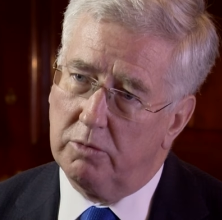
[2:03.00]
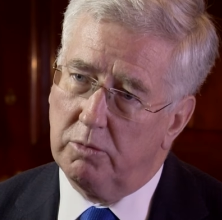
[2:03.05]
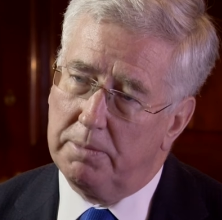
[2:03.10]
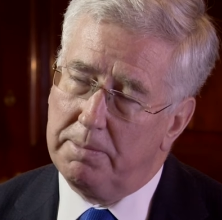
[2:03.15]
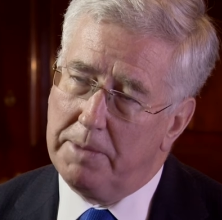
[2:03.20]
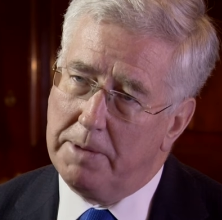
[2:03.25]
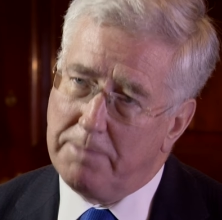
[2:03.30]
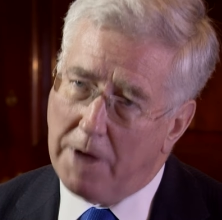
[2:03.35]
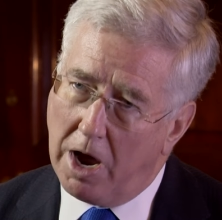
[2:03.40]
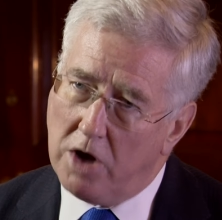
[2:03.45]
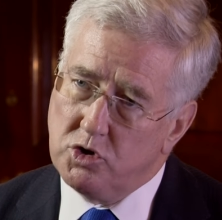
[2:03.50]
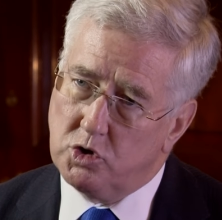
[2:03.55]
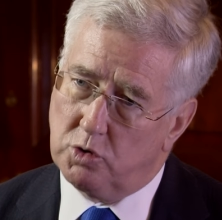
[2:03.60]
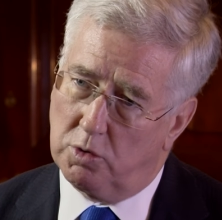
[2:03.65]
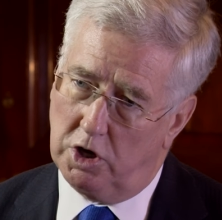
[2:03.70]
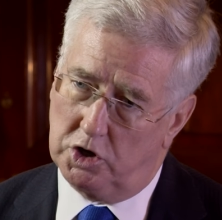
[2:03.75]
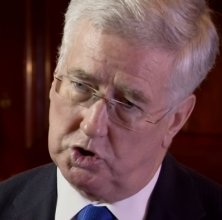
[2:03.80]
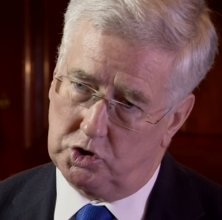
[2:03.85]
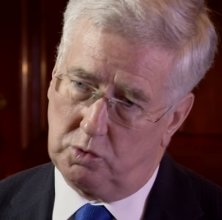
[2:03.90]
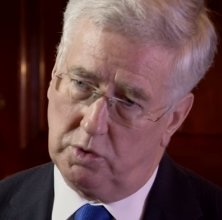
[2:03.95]
would be bound to
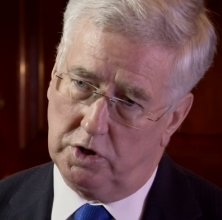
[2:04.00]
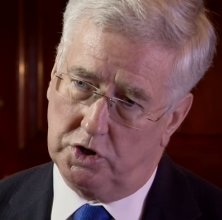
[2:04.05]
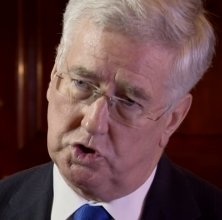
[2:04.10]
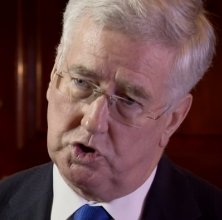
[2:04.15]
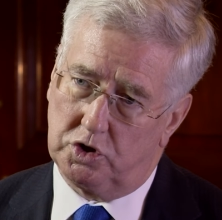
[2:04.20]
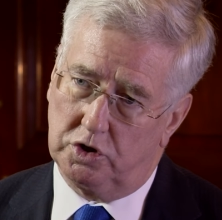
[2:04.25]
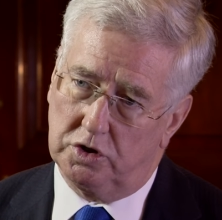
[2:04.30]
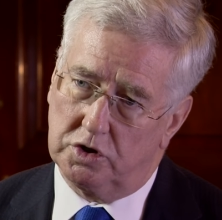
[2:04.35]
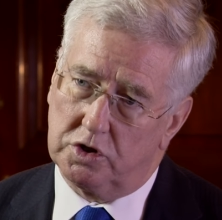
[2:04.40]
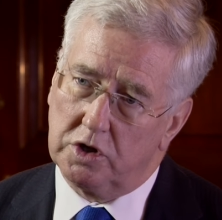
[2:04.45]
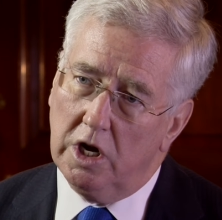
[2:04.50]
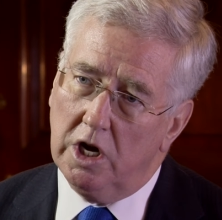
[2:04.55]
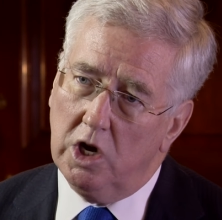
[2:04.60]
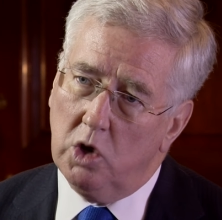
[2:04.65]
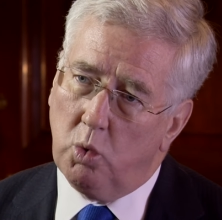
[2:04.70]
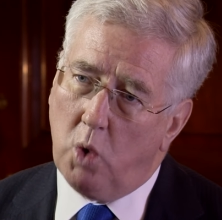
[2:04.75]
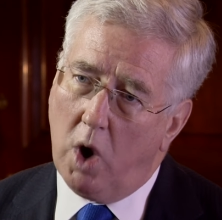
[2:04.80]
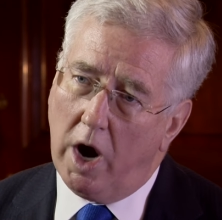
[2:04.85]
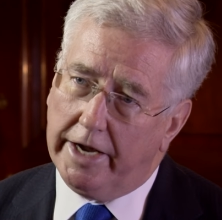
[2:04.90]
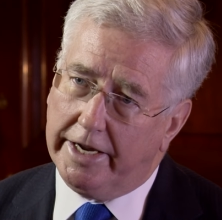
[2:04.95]
ask questions
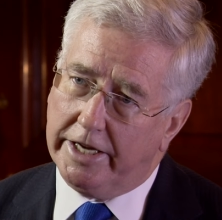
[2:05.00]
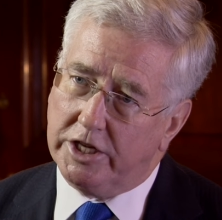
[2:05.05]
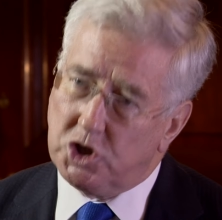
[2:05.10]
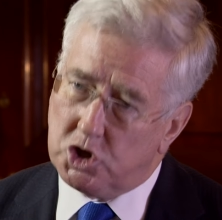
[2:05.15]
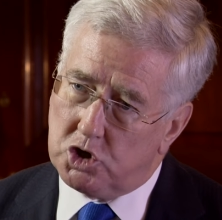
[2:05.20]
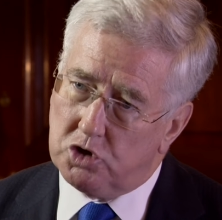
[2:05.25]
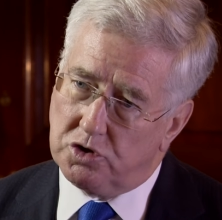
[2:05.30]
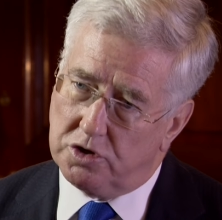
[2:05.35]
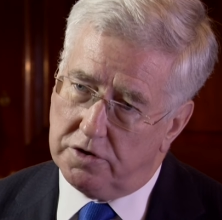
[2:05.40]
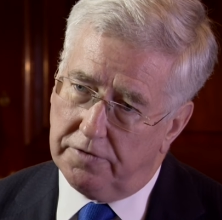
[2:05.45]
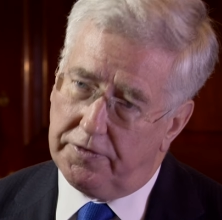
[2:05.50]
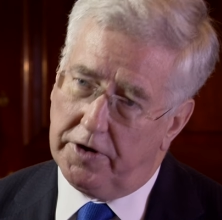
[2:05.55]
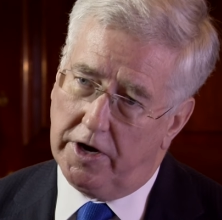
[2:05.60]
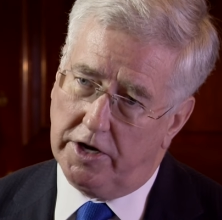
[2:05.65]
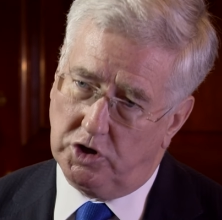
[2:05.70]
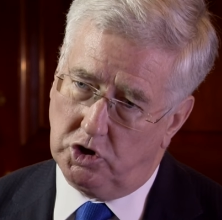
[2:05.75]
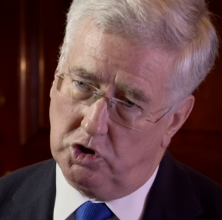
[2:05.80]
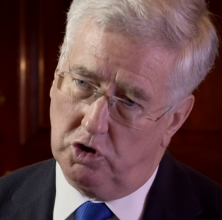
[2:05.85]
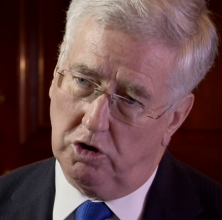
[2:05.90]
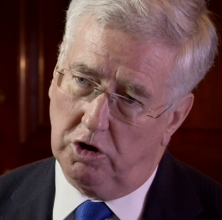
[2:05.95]
why it should
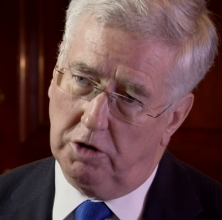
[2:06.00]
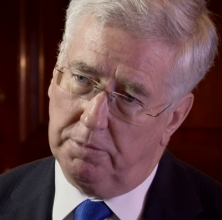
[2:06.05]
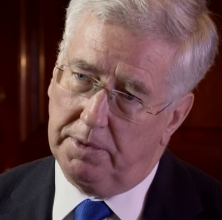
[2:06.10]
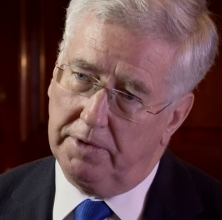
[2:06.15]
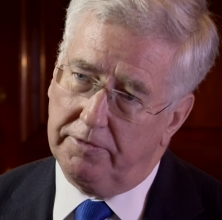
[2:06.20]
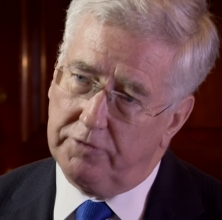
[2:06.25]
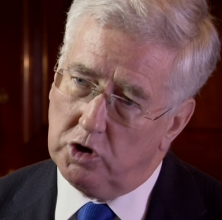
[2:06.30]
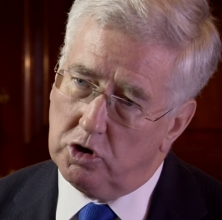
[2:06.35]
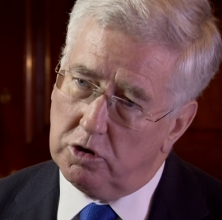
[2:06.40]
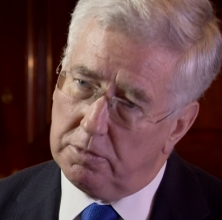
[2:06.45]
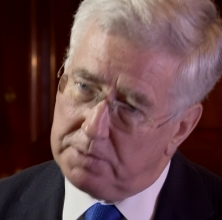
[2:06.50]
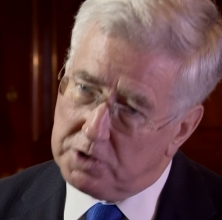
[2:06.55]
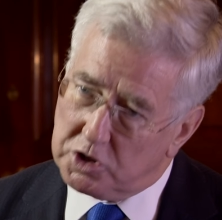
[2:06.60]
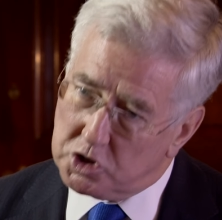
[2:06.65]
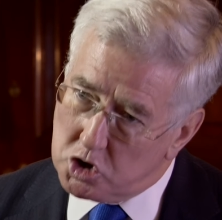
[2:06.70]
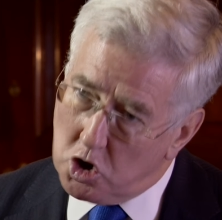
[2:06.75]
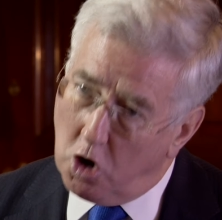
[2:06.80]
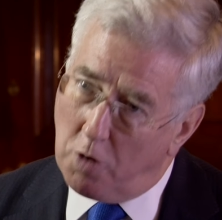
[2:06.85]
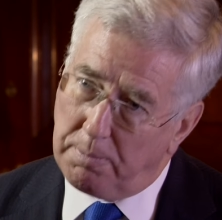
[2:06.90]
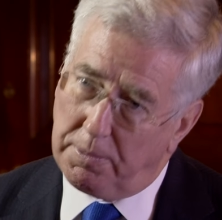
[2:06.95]
defend Europe if Europe is
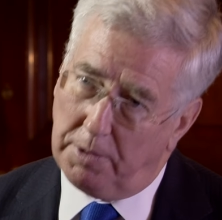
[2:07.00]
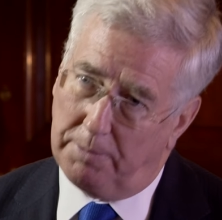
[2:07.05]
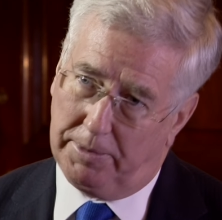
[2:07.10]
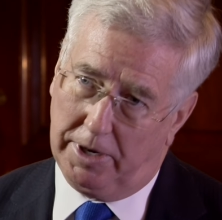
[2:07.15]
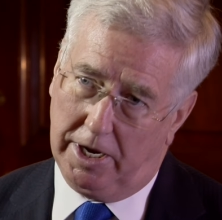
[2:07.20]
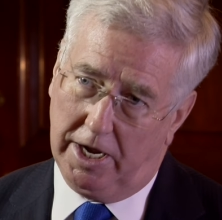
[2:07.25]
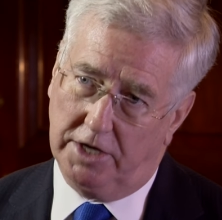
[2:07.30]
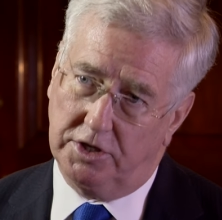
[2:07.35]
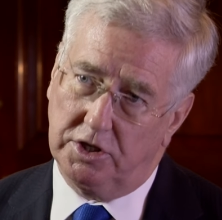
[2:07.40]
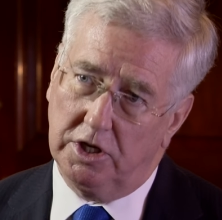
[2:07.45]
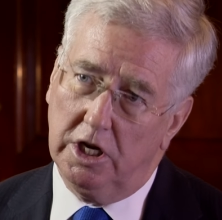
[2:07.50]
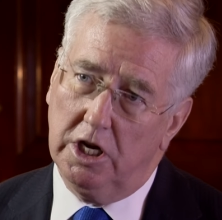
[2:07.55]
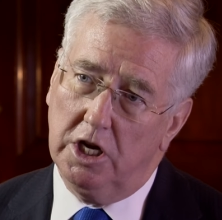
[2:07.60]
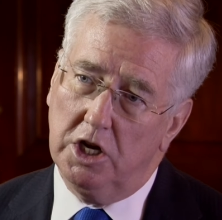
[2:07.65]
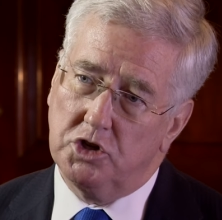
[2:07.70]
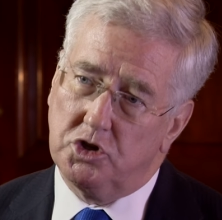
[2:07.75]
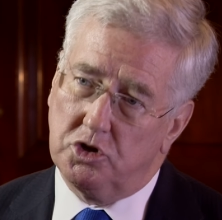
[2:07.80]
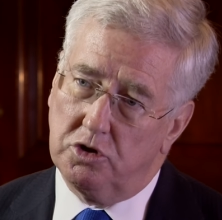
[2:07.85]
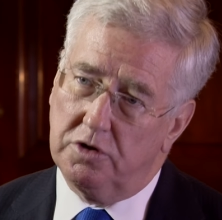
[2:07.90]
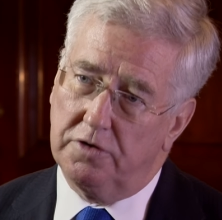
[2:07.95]
not prepared
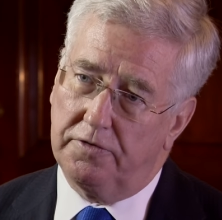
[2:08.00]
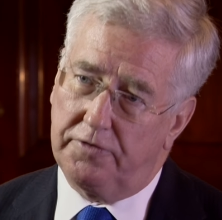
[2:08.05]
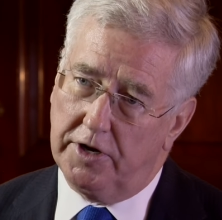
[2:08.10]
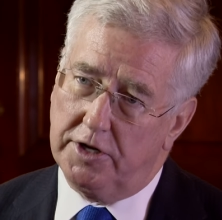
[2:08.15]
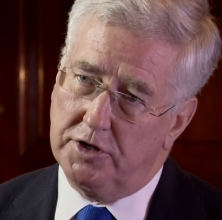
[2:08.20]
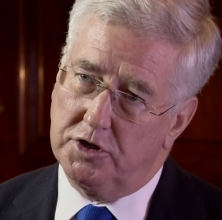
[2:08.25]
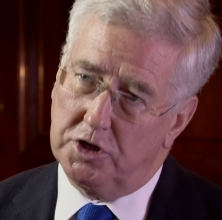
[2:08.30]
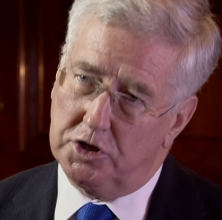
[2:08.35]
to defend